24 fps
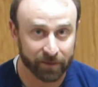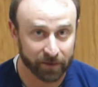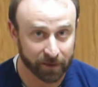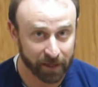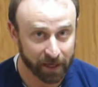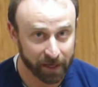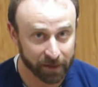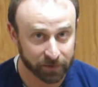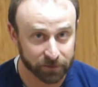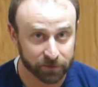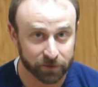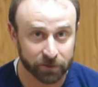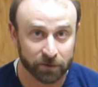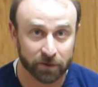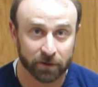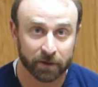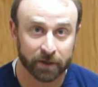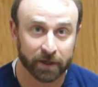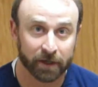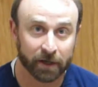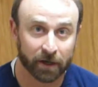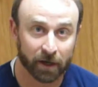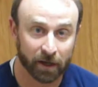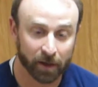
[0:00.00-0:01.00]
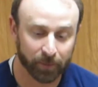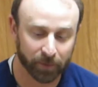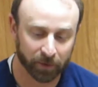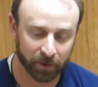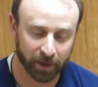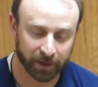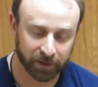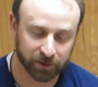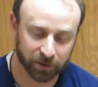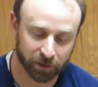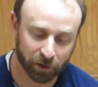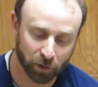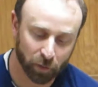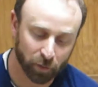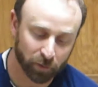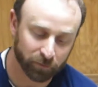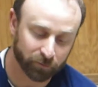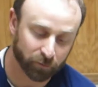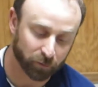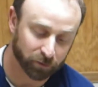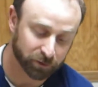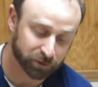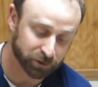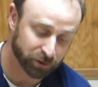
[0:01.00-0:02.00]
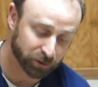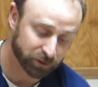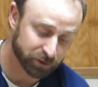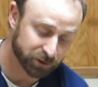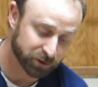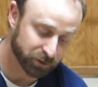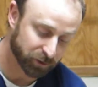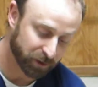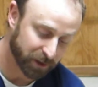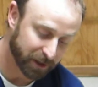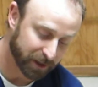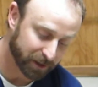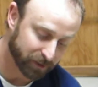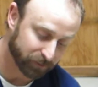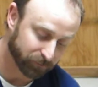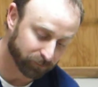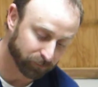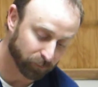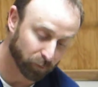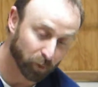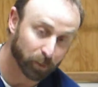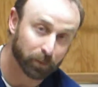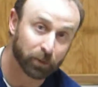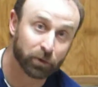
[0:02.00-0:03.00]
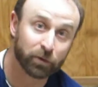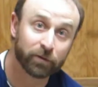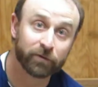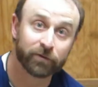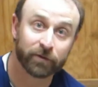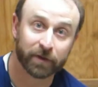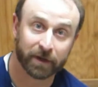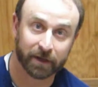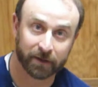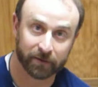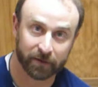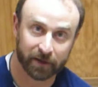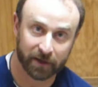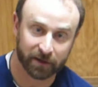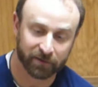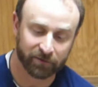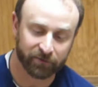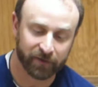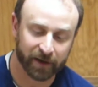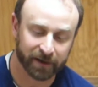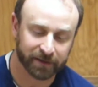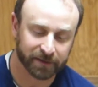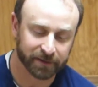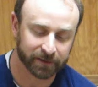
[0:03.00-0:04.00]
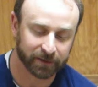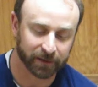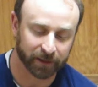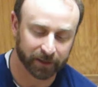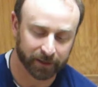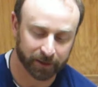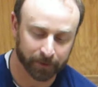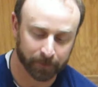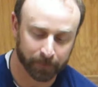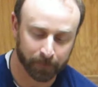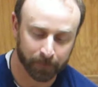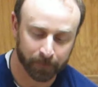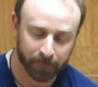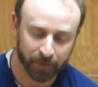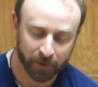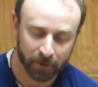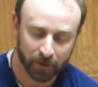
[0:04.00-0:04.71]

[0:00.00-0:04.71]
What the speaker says: the cancer and ended up electing going for surgery and removing the affected limb